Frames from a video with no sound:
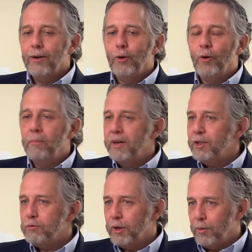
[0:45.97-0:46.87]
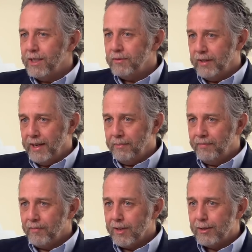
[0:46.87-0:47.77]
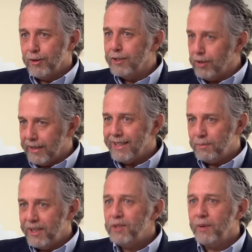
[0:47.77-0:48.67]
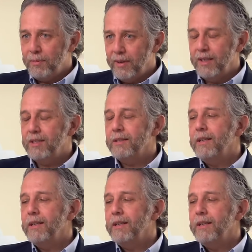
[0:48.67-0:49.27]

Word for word: or mothers' requests for them. So let's look at this piece by piece.